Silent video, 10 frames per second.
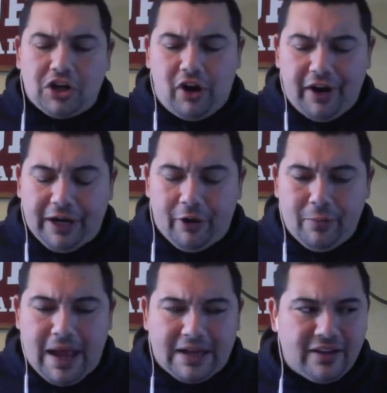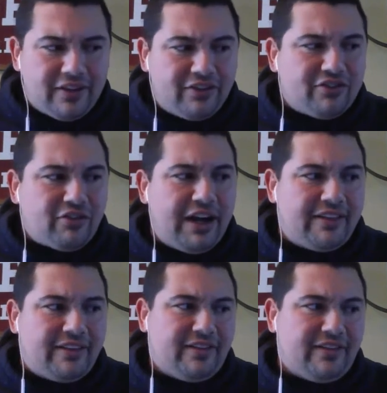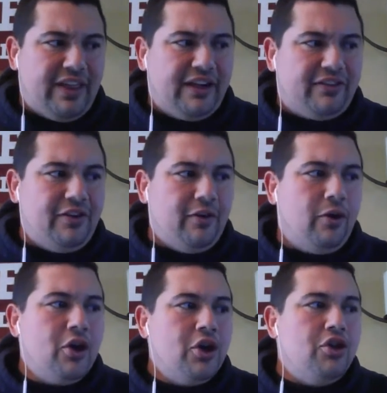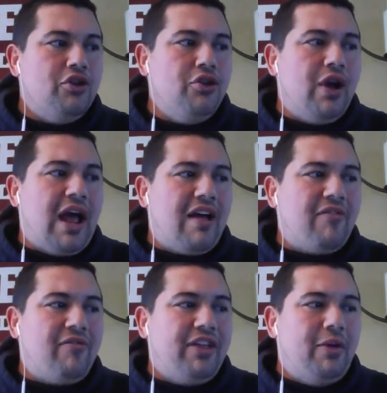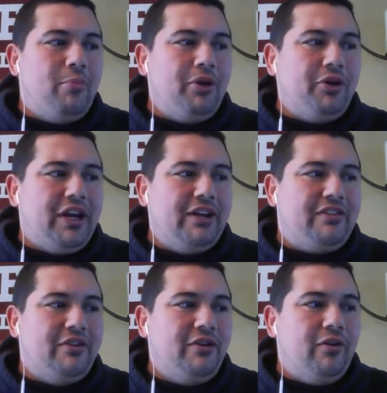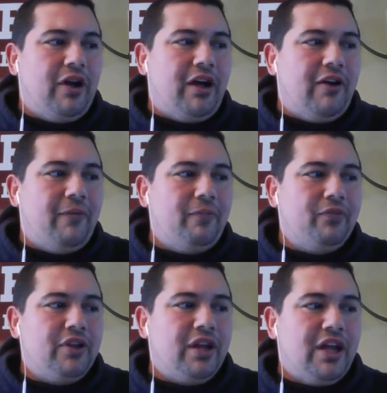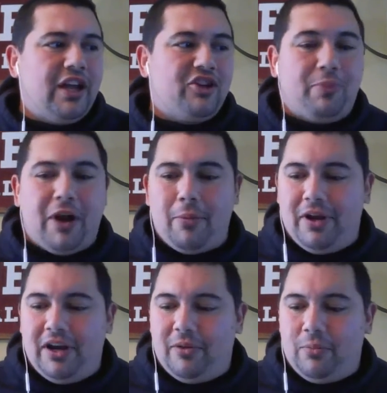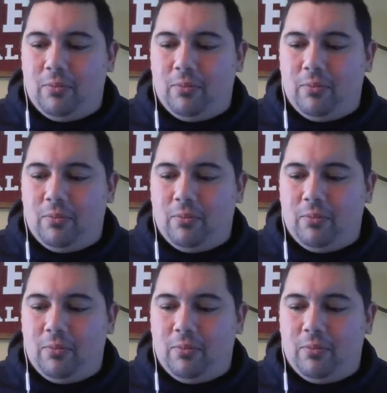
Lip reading: sorry, going back to the strengths thing too. You have the ability to experiment